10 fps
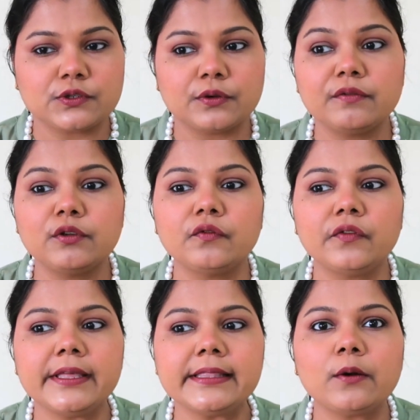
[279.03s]
So if you
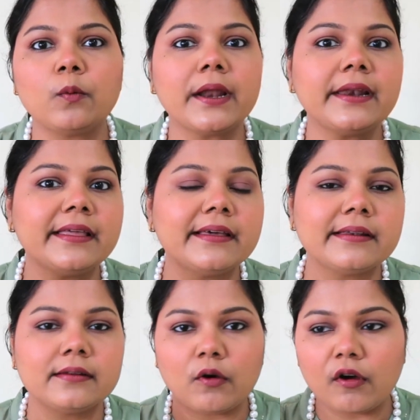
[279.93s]
feel that one
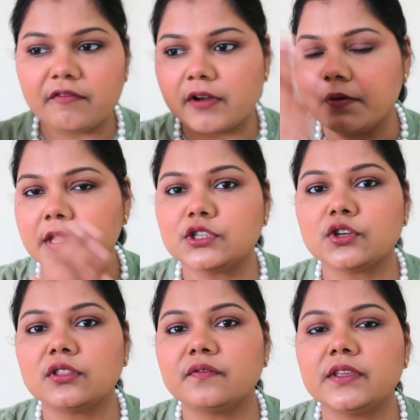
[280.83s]
layer of
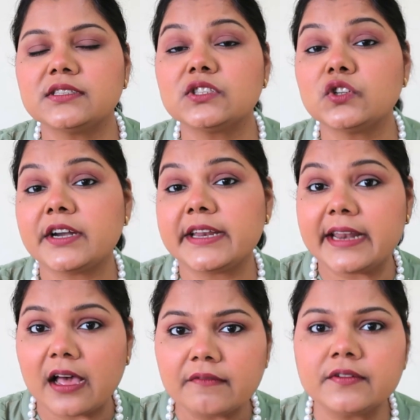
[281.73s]
foundation on the face is not
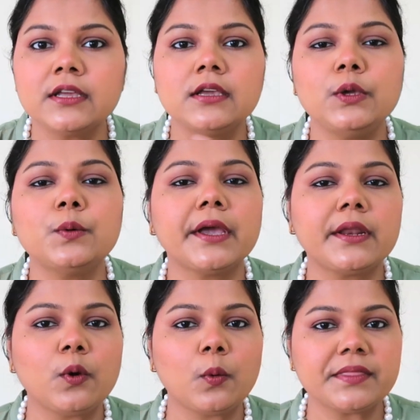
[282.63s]
enough, you
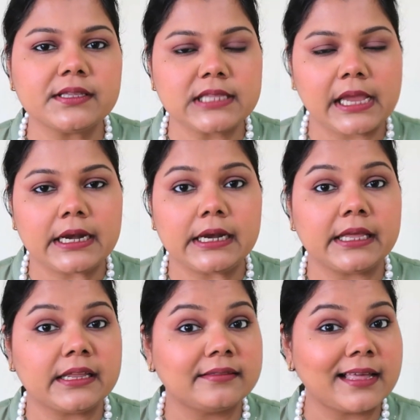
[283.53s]
can go with the second
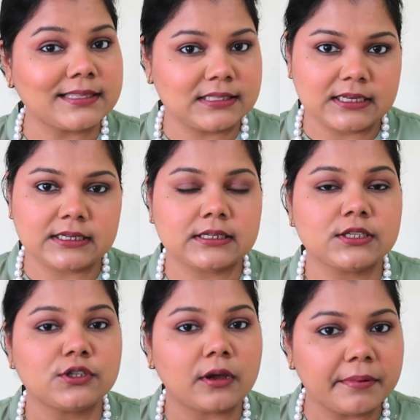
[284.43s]
layer. That's it,
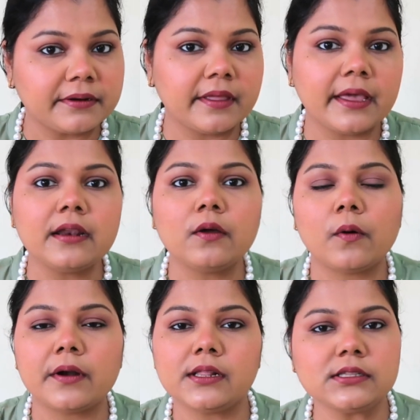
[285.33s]
stop it there,
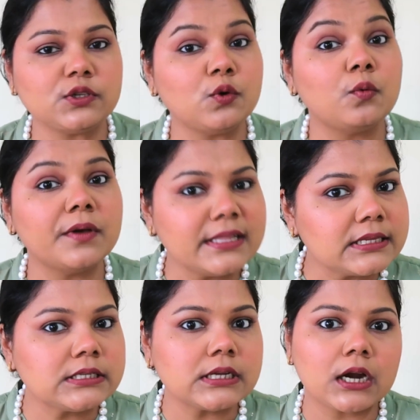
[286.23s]
or else you will
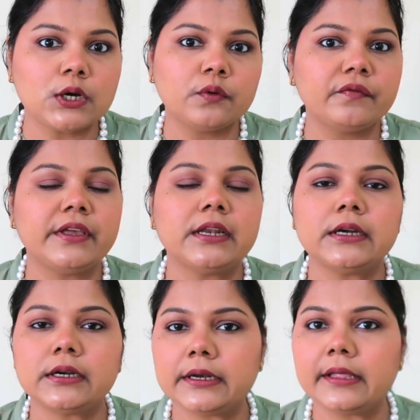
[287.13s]
start to feel
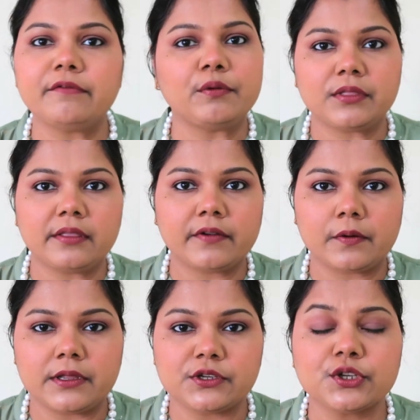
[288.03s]
a little heavy with the
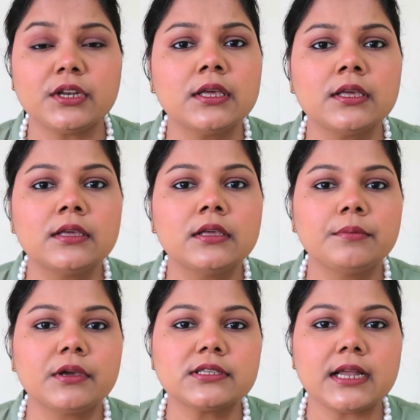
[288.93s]
foundation,
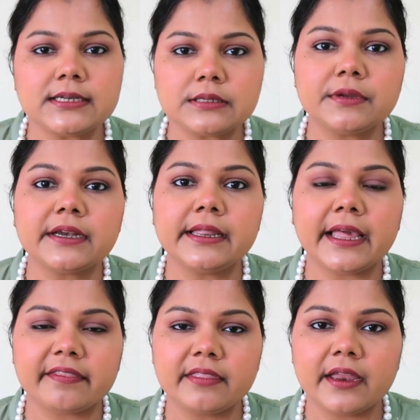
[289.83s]
because ultimately
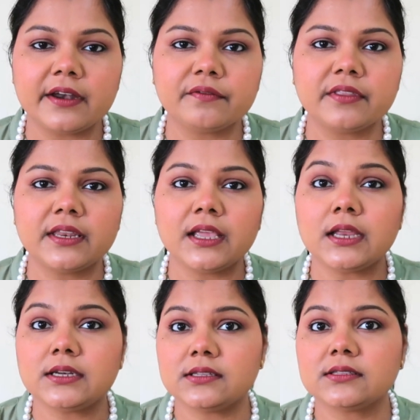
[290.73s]
at the end of the day
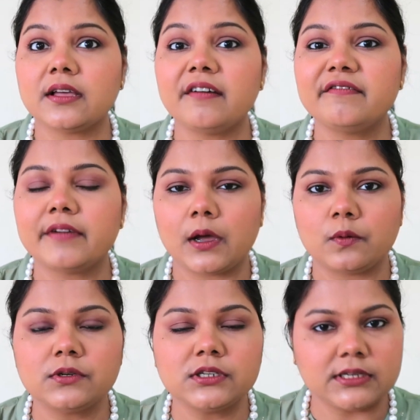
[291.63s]
it is a
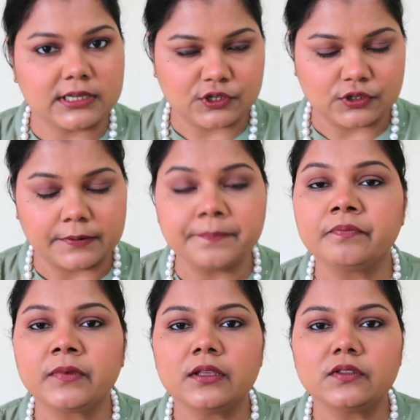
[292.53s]
foundation.
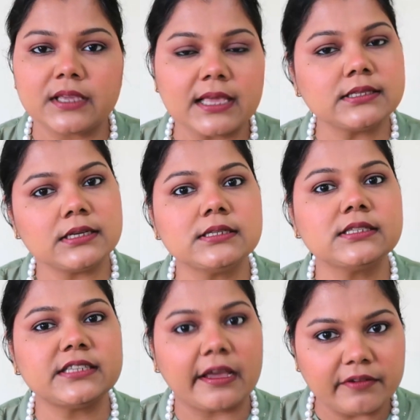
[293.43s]
So yes, it
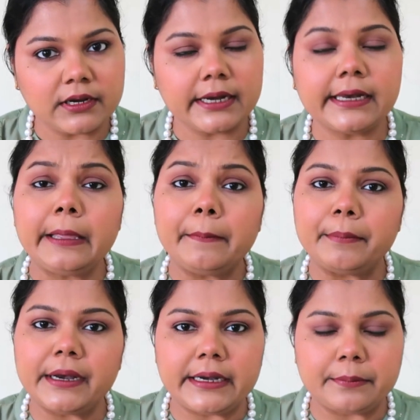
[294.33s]
is definitely
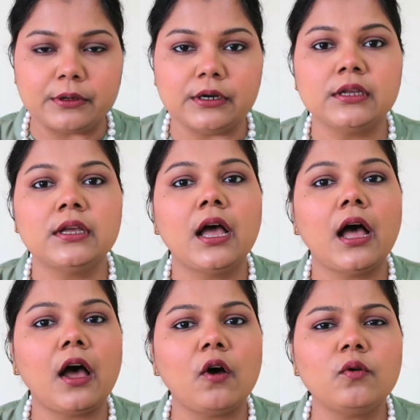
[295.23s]
buildable.
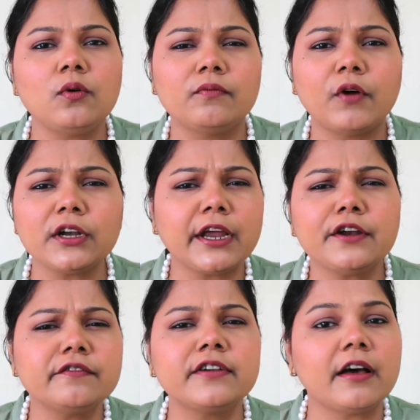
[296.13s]
What
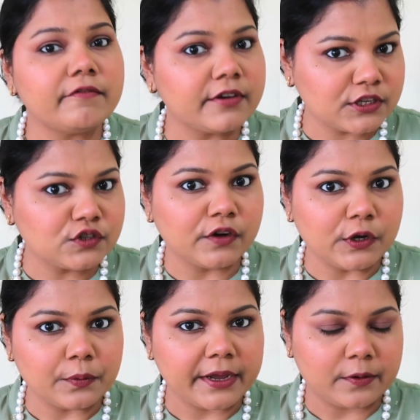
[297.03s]
kind of coverage will
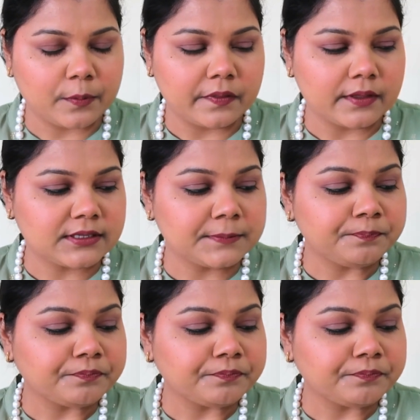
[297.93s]
you get with this?